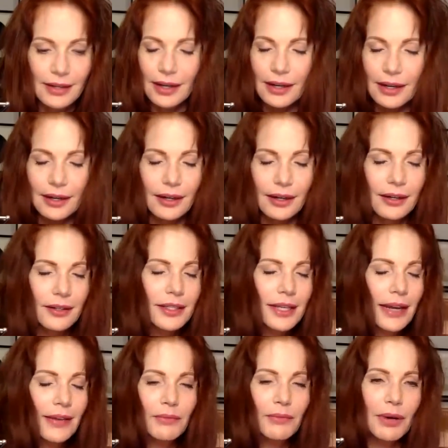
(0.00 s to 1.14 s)
course.
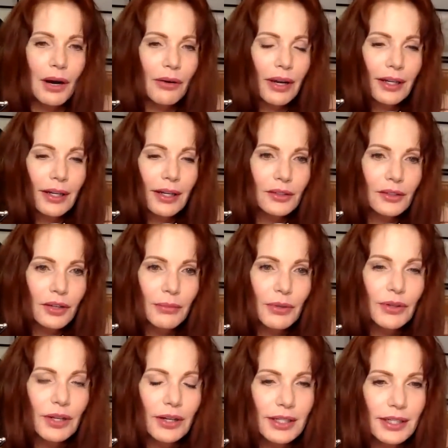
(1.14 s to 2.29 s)
David Bowie, a little tribute
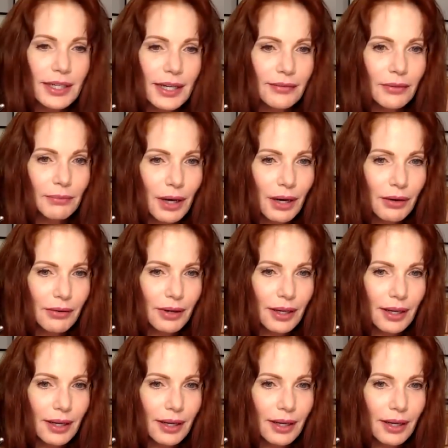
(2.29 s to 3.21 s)
there to David Bowie.